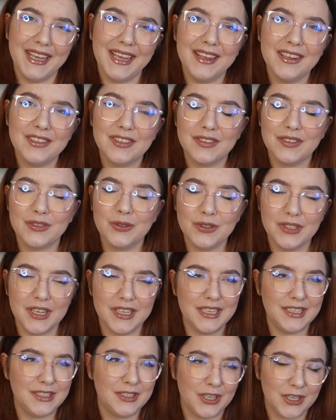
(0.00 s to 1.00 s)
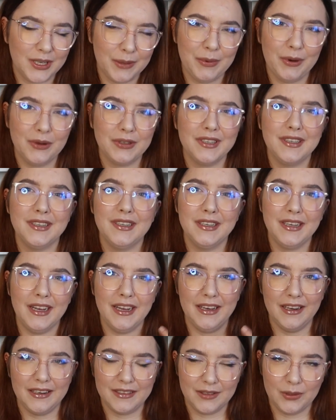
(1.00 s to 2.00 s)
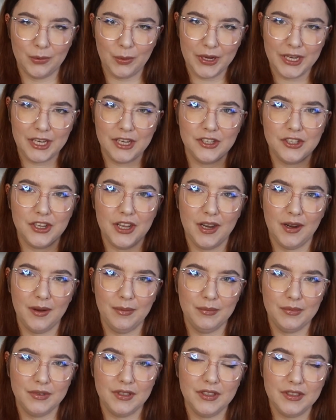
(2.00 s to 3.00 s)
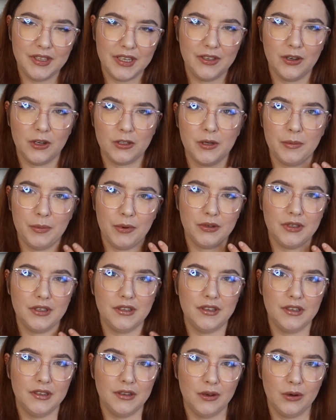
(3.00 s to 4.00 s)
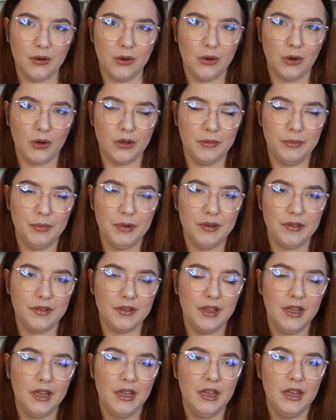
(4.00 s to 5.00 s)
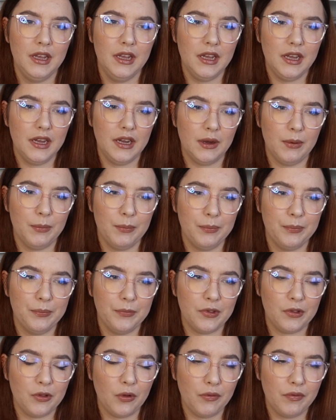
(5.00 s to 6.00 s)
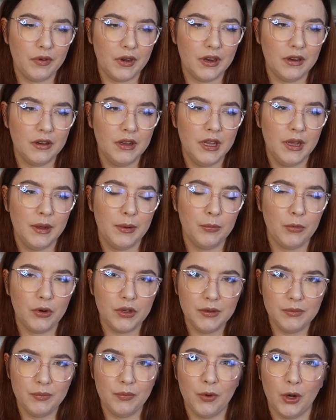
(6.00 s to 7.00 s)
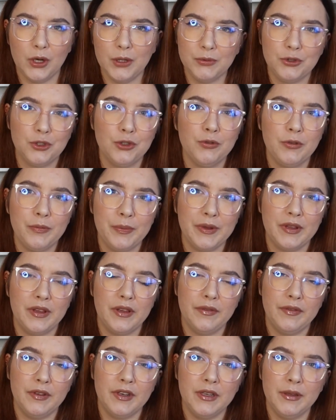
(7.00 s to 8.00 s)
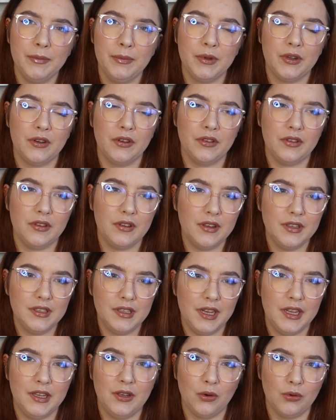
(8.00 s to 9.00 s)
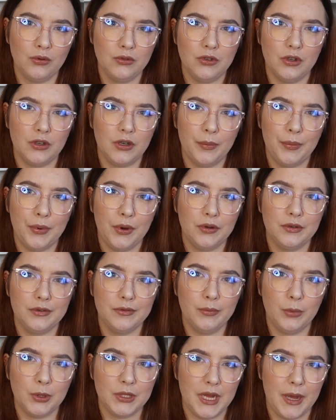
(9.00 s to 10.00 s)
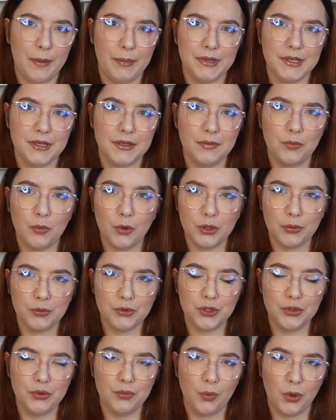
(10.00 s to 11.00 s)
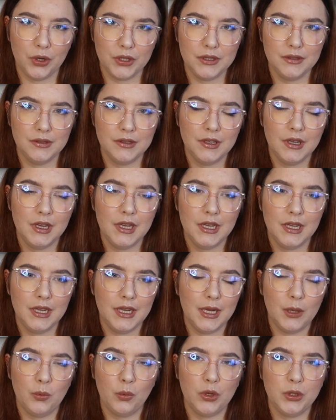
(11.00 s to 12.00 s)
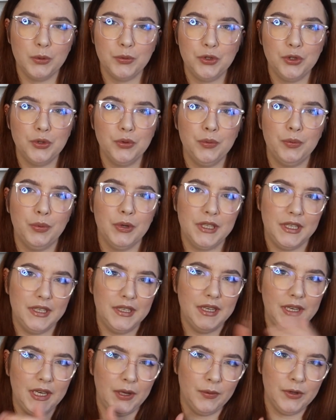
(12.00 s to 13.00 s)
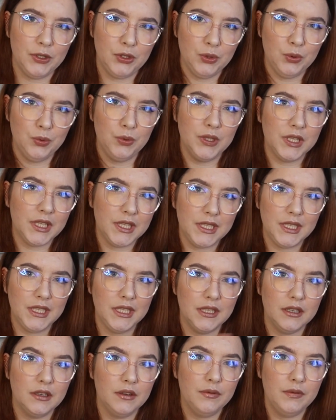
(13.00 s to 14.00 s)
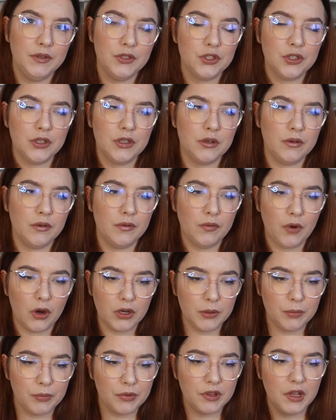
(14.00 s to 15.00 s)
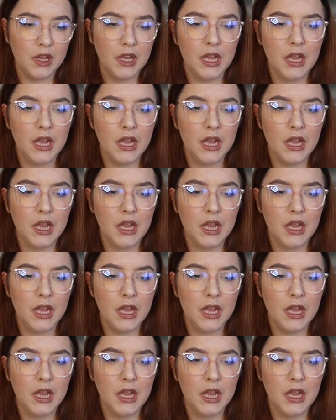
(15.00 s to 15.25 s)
It's good that they talk about it, and I like the way they talked about it in Olympus so far. Not in Volume 2 specifically, because they don't talk about what happened in Volume 1 in volume 2, but they will do in the future volumes.